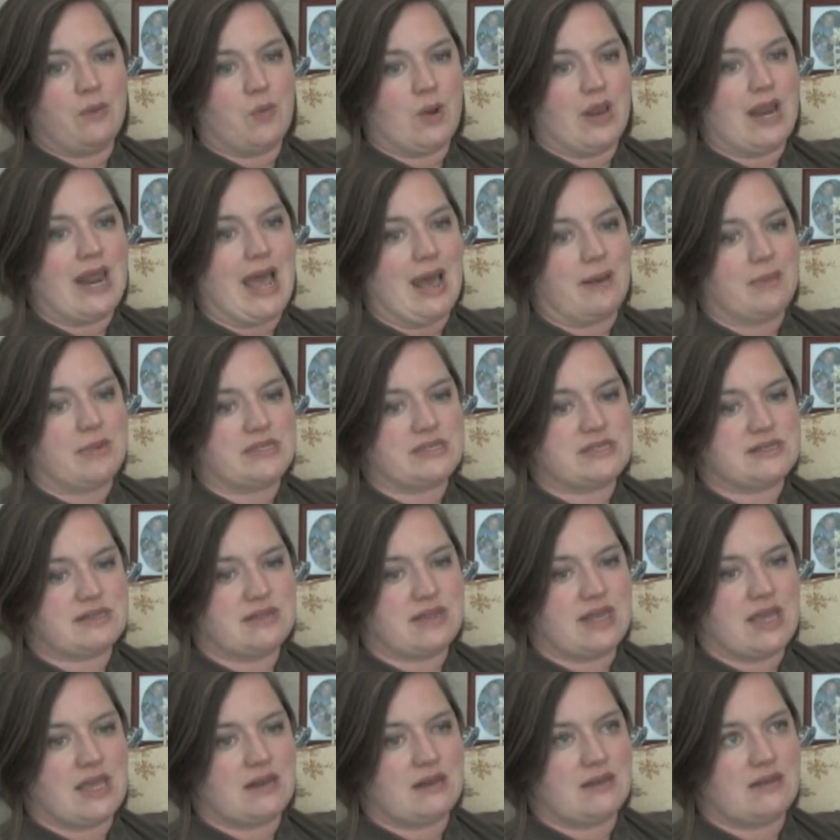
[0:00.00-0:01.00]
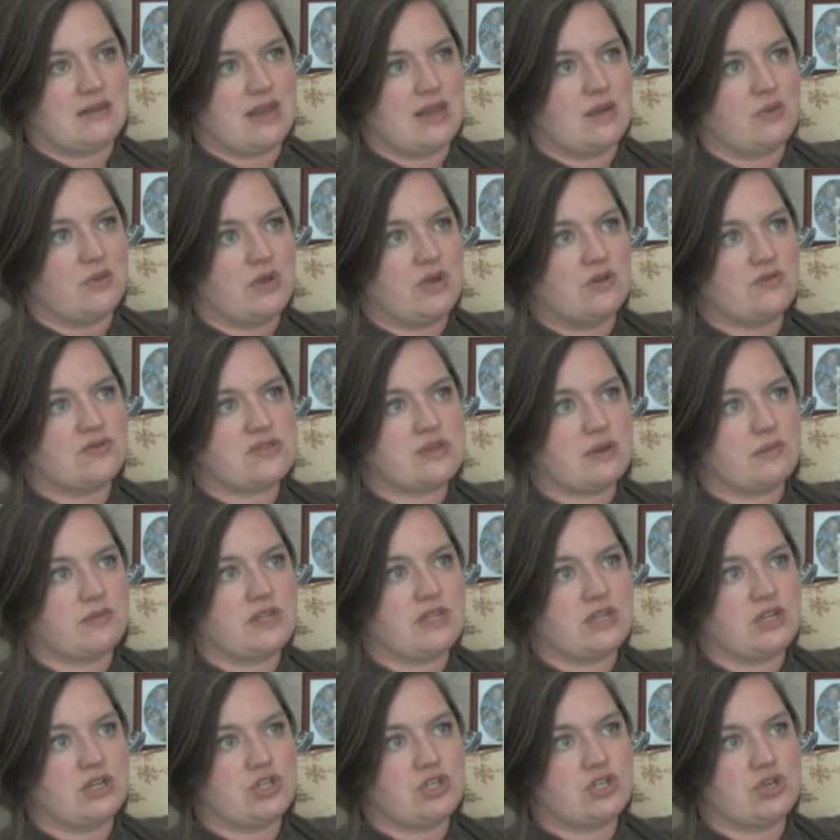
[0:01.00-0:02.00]
happens at the end of the day when you have
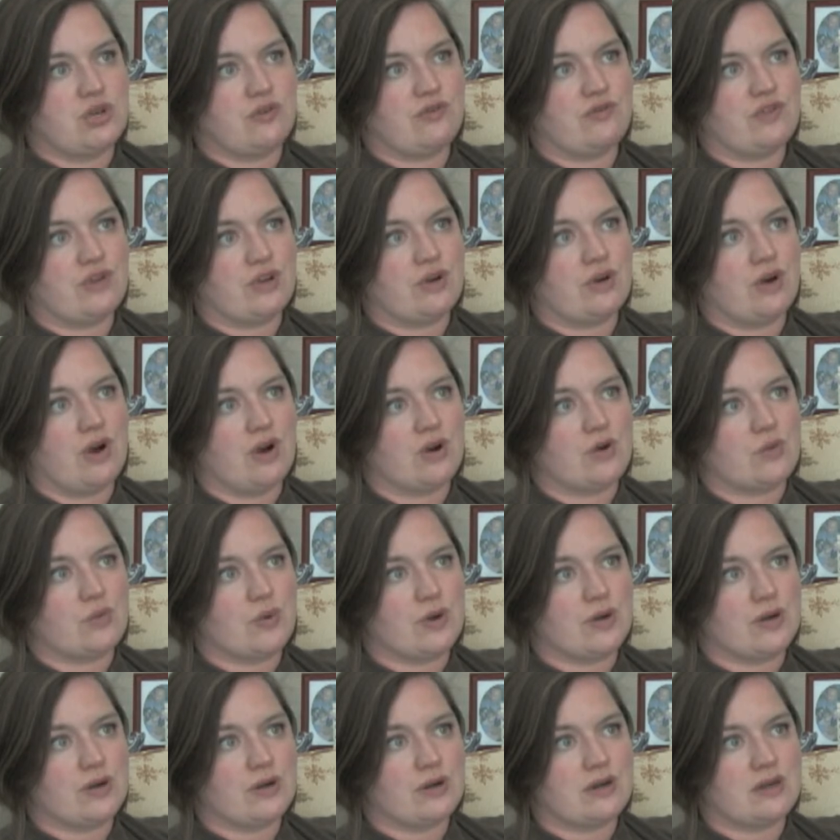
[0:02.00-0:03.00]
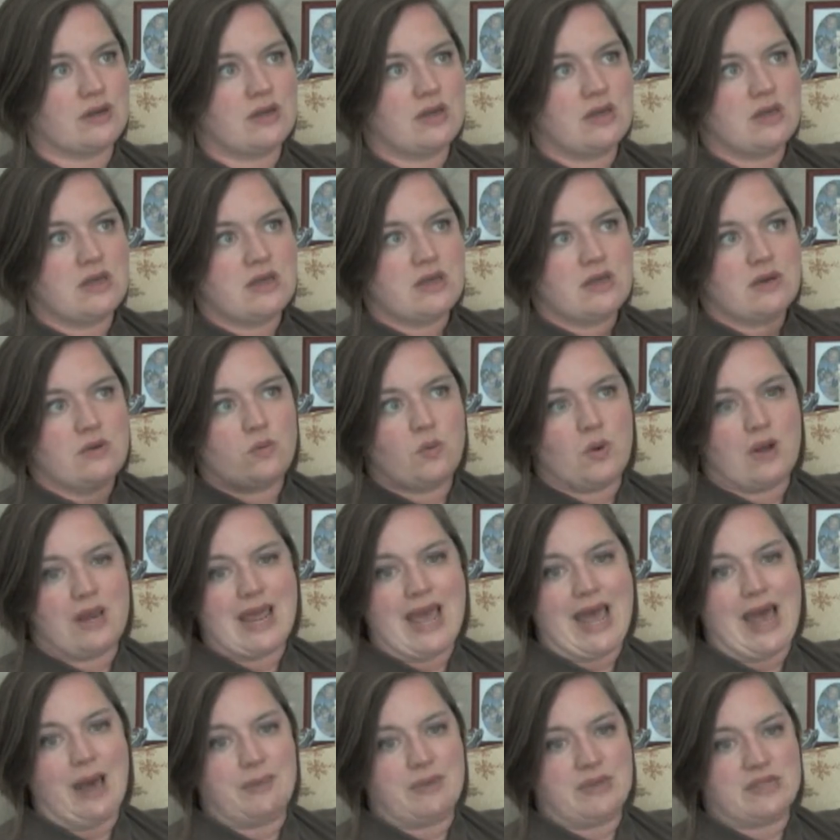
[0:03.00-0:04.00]
something to show for your hard work, what
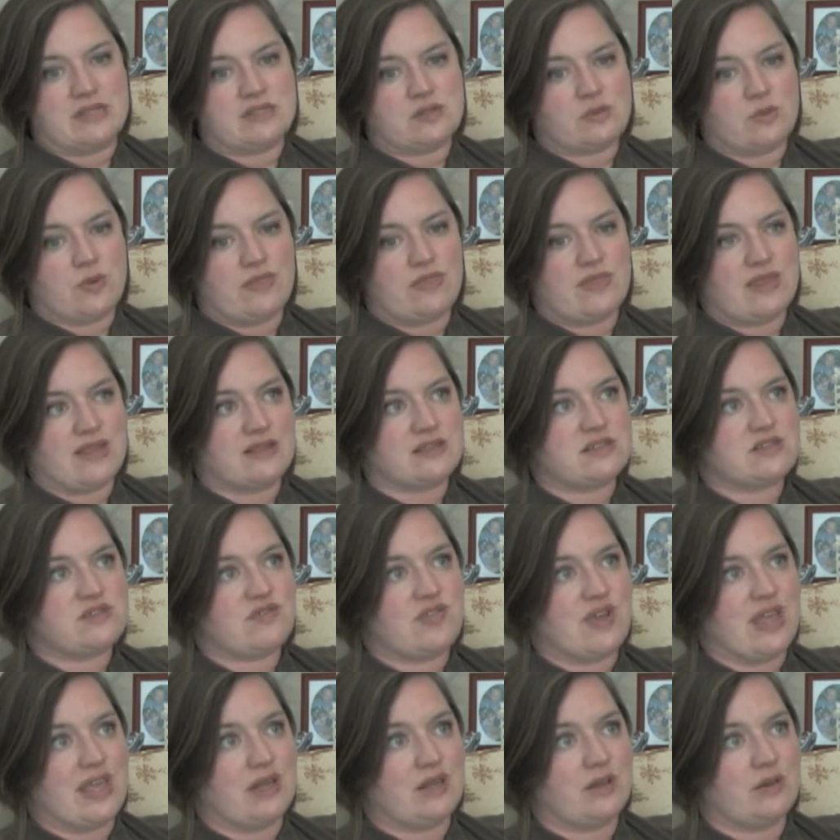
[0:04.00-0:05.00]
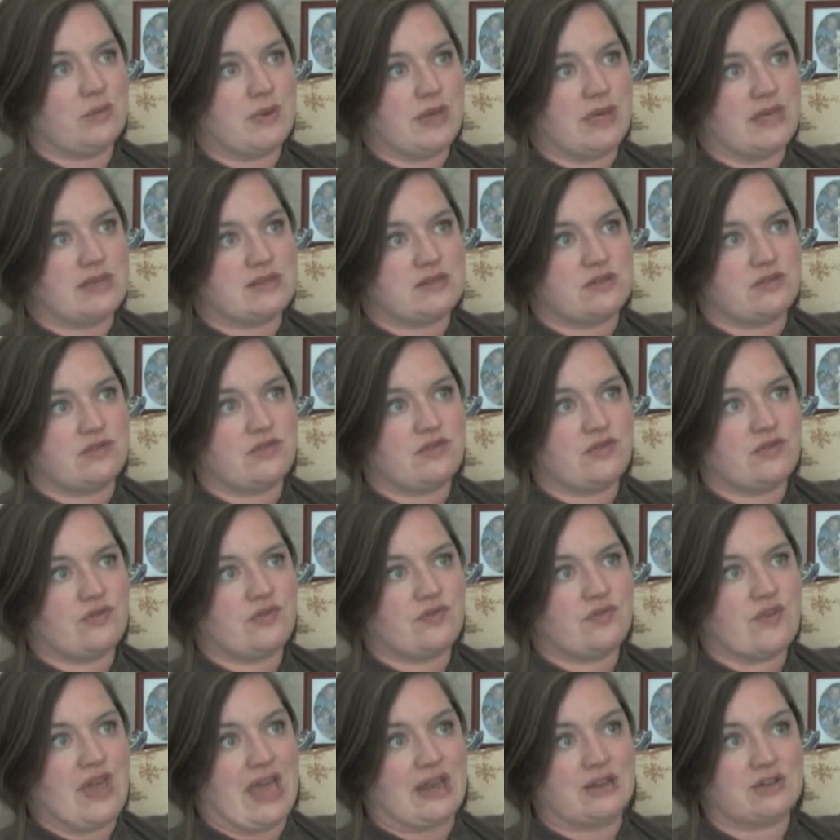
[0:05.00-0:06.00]
happens when things fail because of
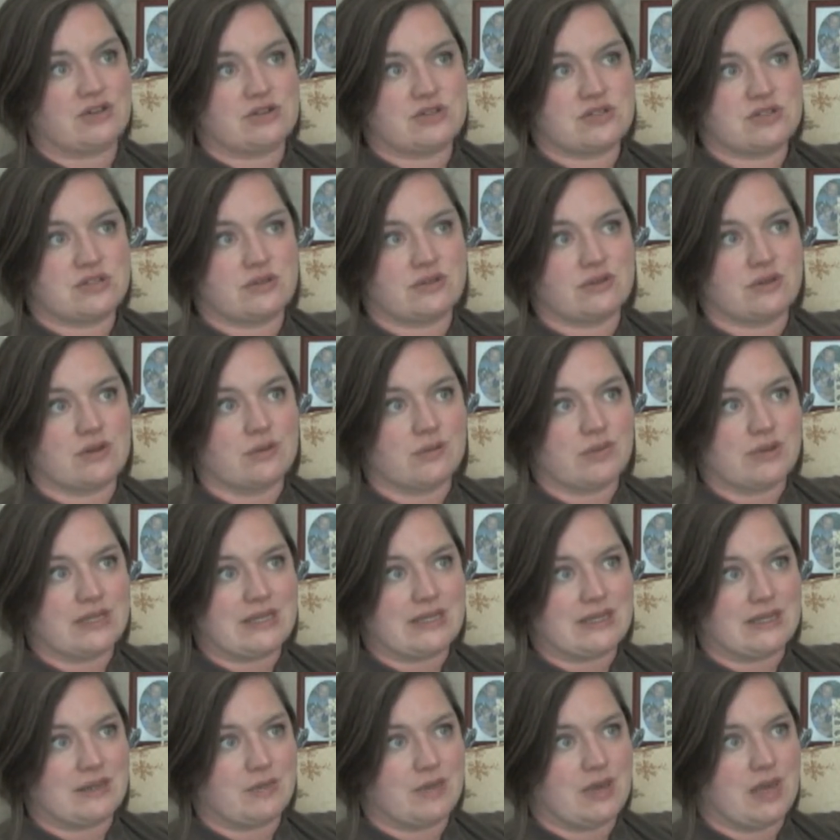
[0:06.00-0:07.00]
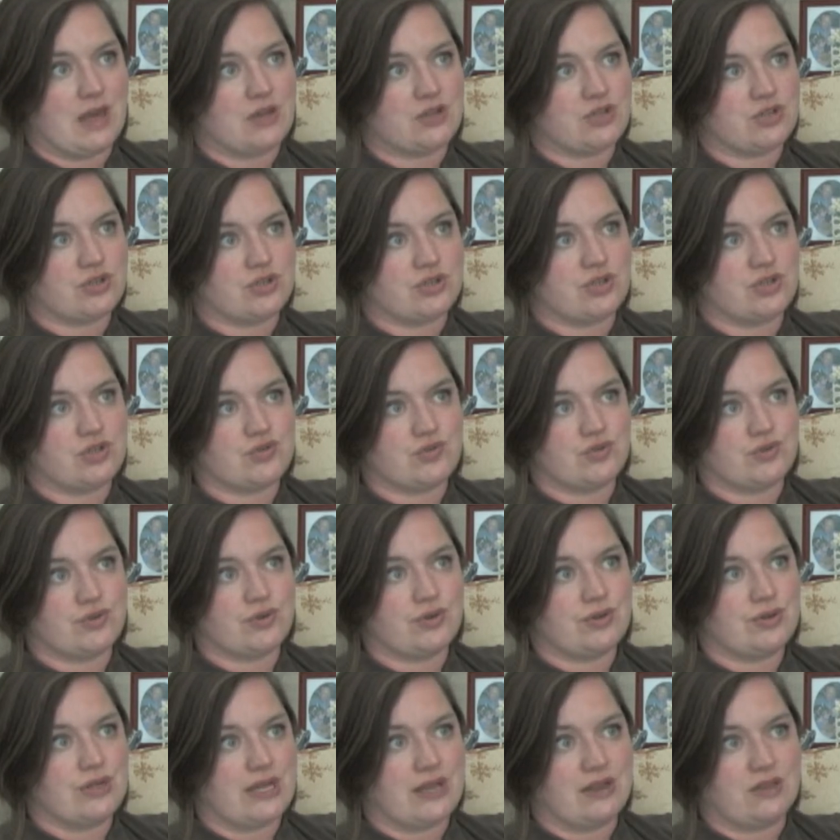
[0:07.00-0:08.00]
factors that are completely beyond your
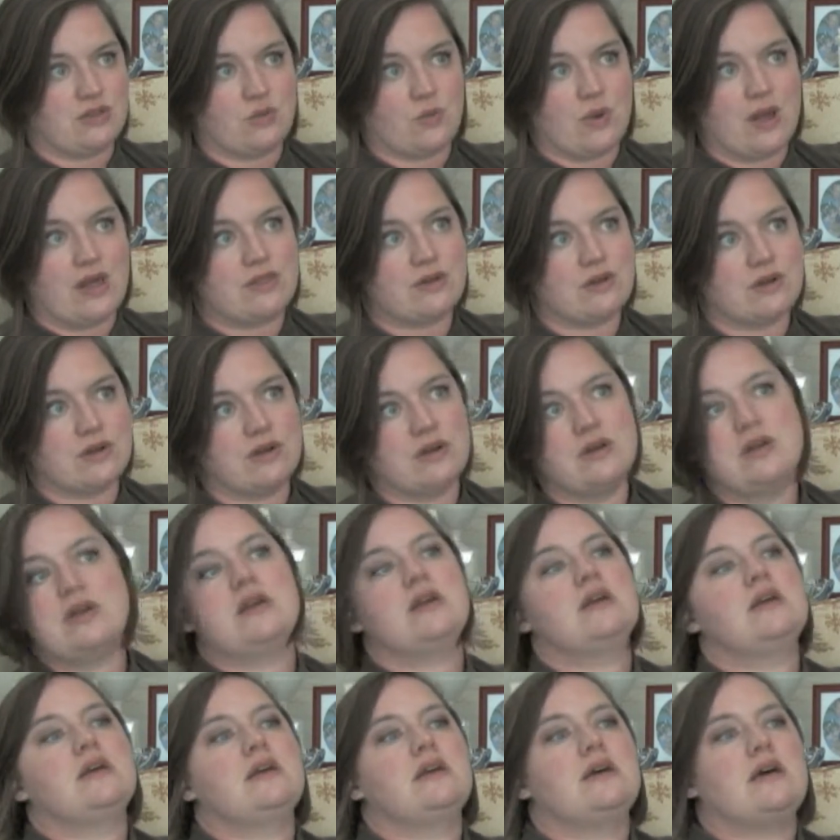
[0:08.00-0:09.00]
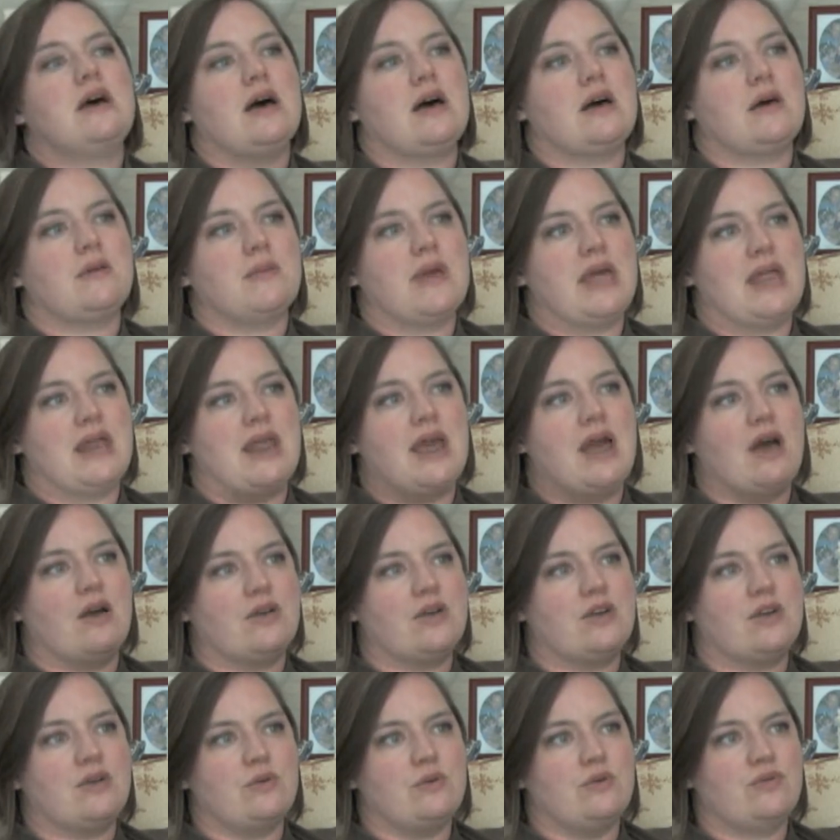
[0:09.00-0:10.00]
control, like the weather, and how
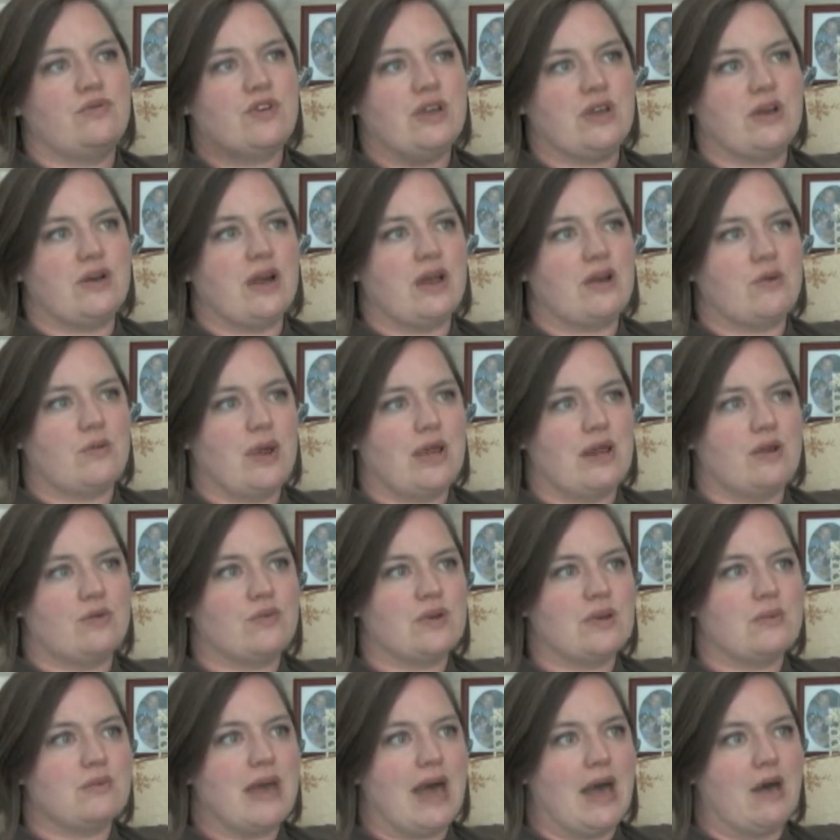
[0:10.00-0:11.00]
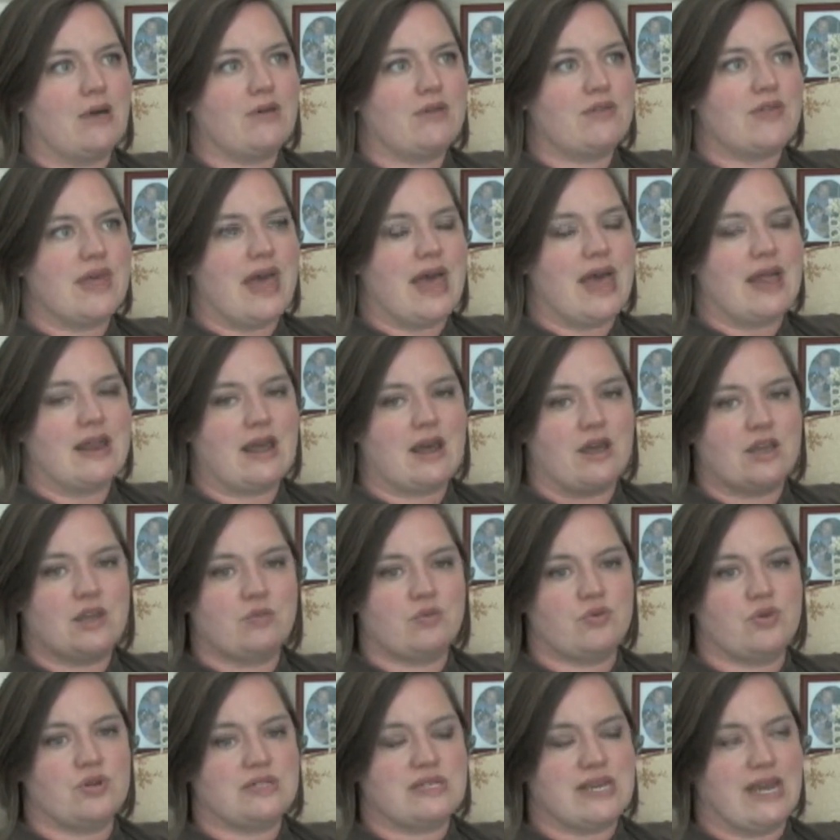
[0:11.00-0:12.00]
you figure out a way to rebound that, how you
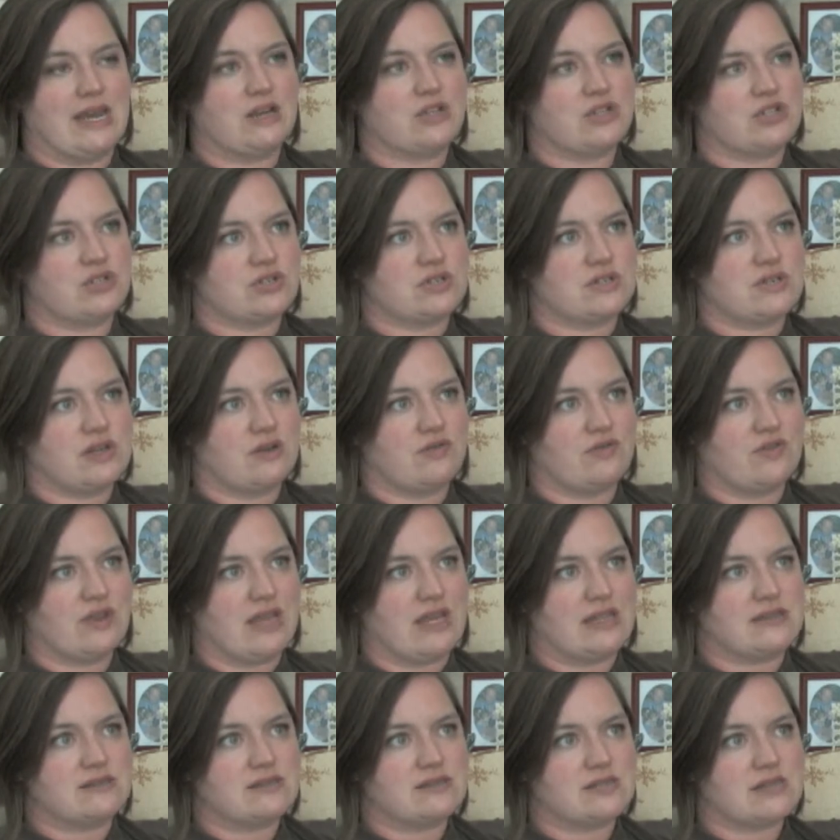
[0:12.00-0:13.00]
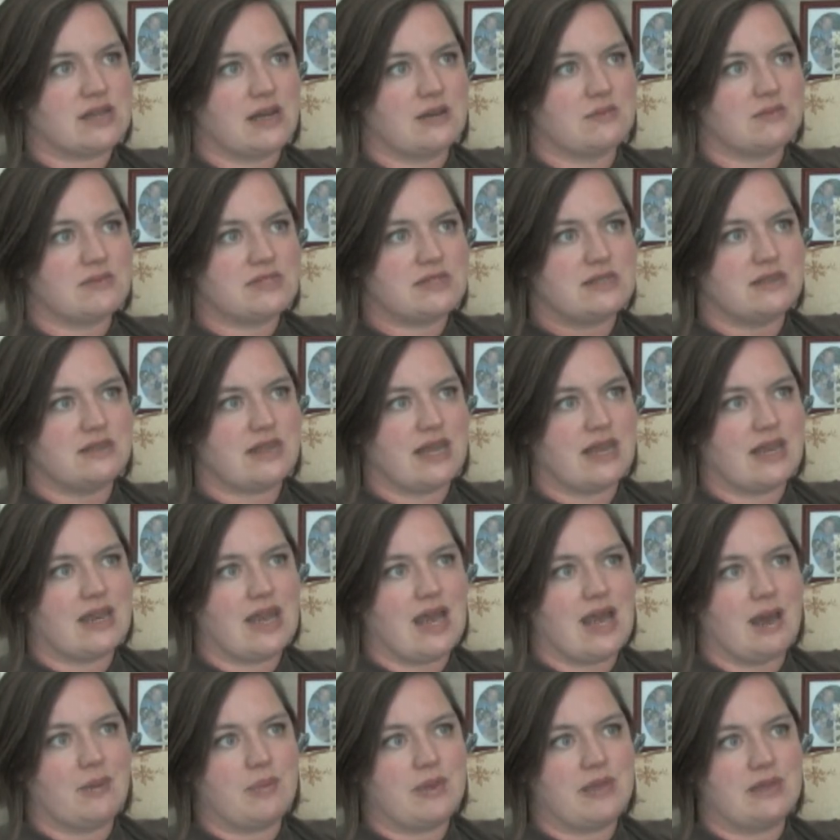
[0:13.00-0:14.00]
protect yourself against times that
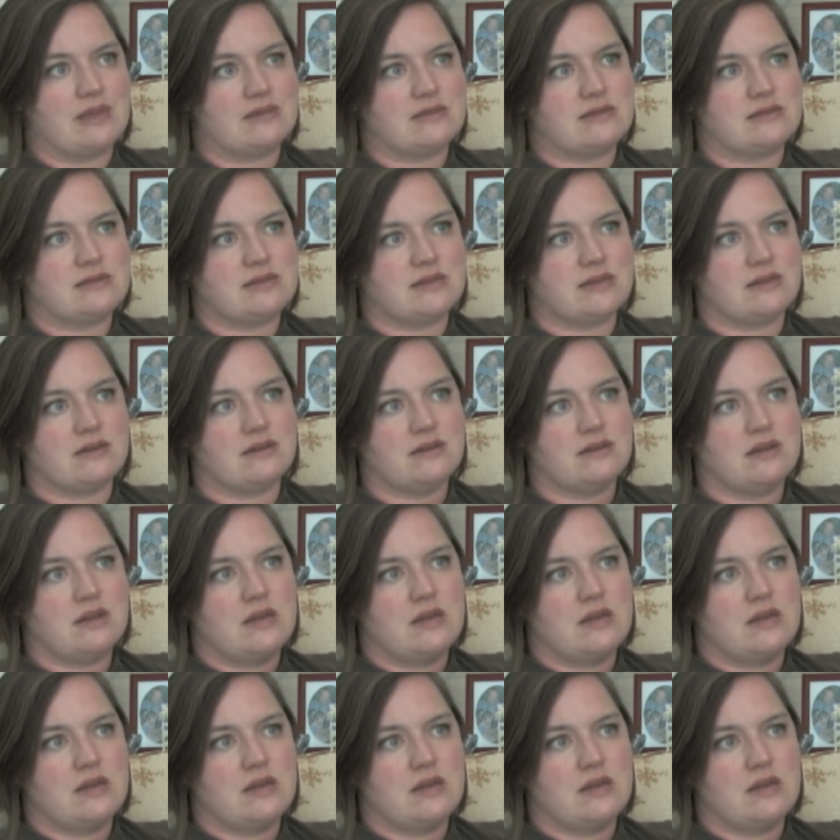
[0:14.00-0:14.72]
happens, and